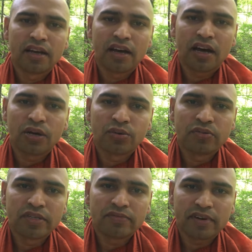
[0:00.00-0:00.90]
how do
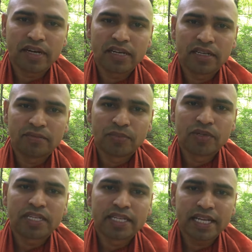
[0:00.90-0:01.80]
we
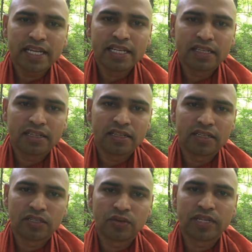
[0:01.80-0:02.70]
put an end
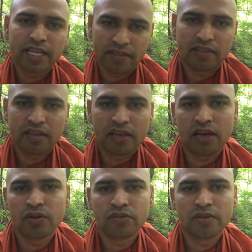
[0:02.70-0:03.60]
to death?
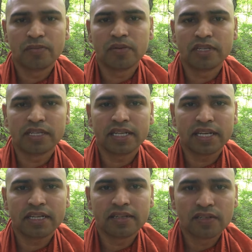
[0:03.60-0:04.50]
How do we put an
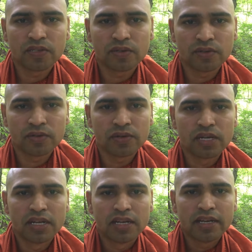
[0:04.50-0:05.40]
end to
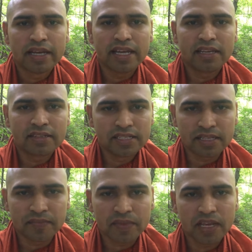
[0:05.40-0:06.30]

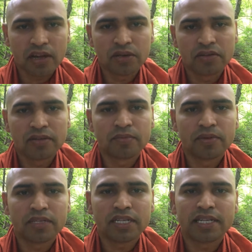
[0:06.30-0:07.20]
aging? How do we
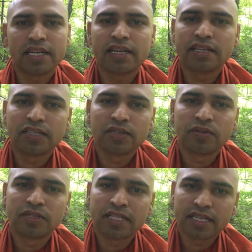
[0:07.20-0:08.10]
put an end
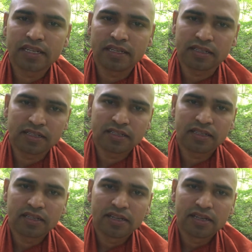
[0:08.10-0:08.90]
to sickness?